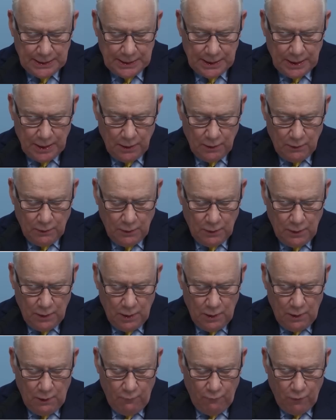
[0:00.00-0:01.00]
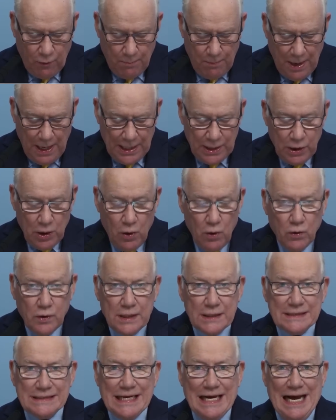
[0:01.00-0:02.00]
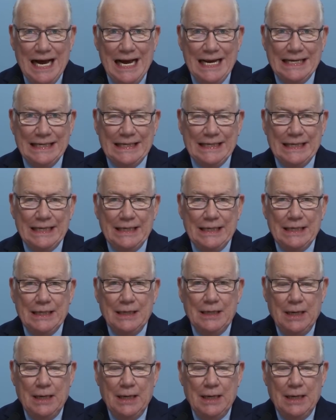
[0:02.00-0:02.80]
Let's listen to this talk by Kenneth Flodin,